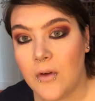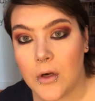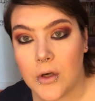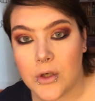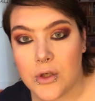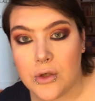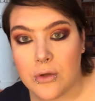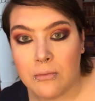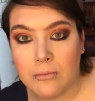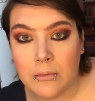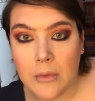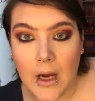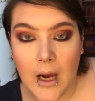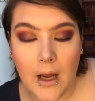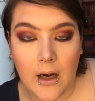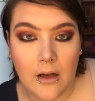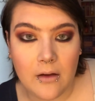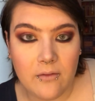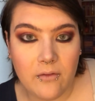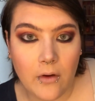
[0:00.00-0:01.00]

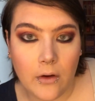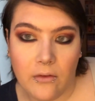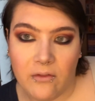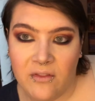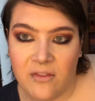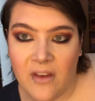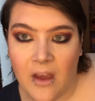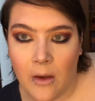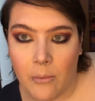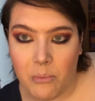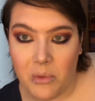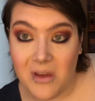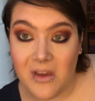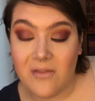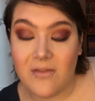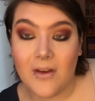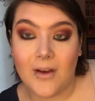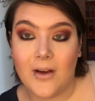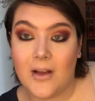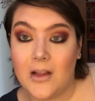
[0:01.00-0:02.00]
dramatic, very vampy,
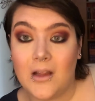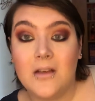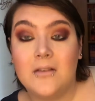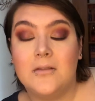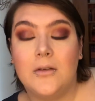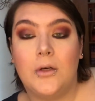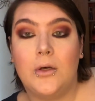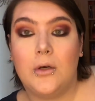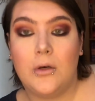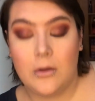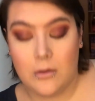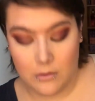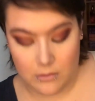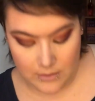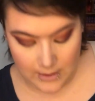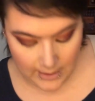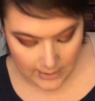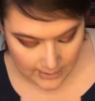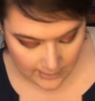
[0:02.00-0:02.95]
very, oh, I love